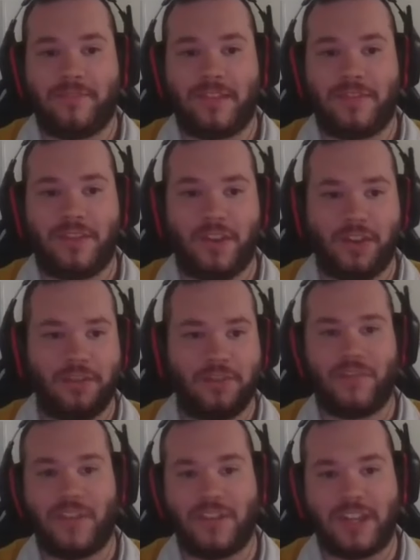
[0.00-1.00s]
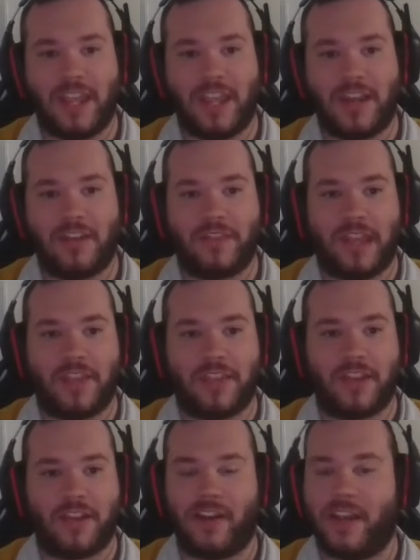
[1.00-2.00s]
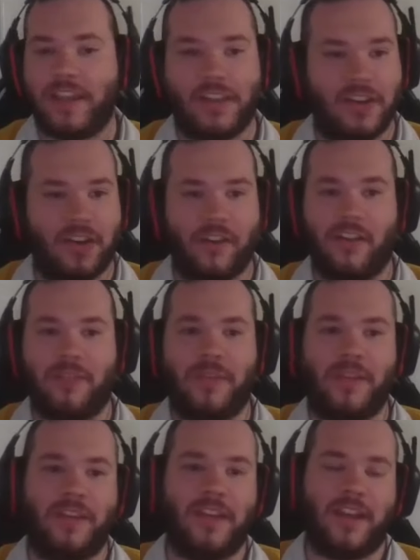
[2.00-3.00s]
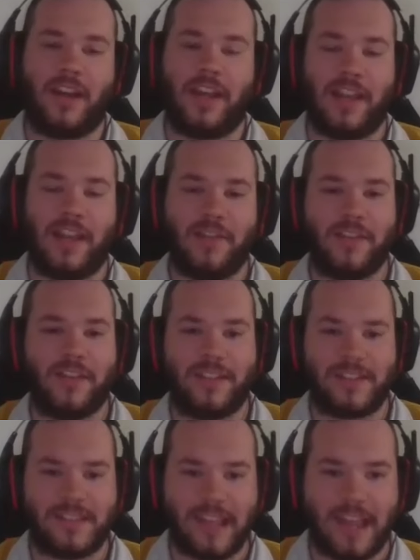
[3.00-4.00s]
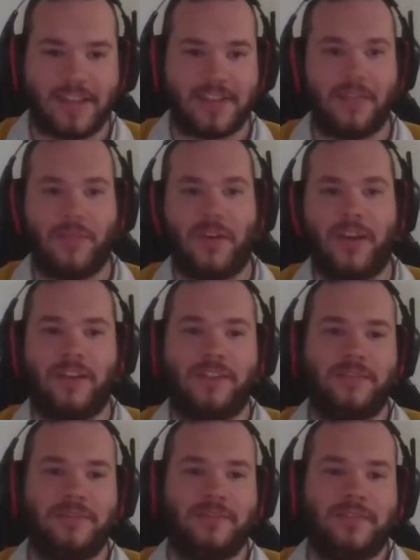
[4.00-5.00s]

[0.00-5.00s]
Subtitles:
If you don't finish ahead of the other guy, you're not going to win it. And I love it. It's down to the wire.